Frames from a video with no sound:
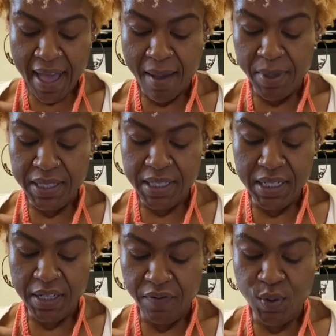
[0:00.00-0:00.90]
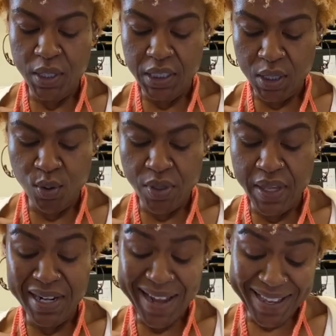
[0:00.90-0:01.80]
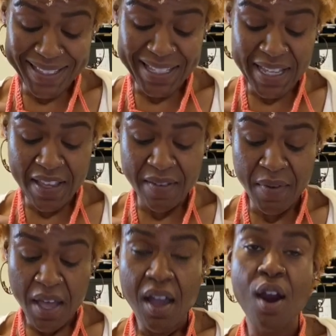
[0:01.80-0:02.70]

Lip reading: I've been sitting and focusing on the negative,